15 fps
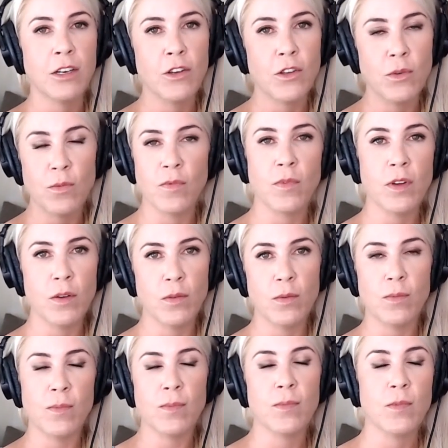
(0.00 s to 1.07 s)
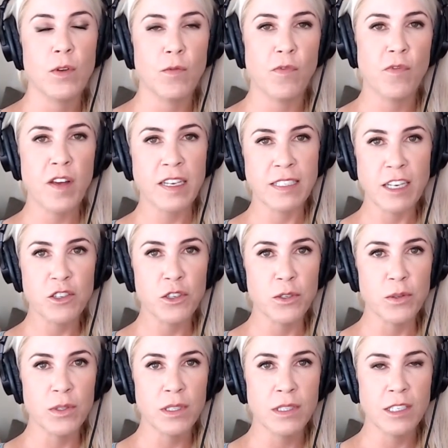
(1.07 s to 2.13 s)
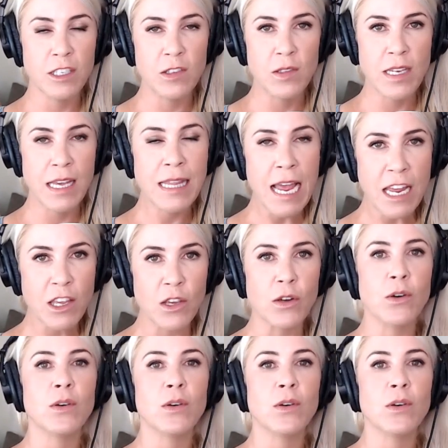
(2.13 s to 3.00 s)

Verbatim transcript: You you you fix issues. You say thank you.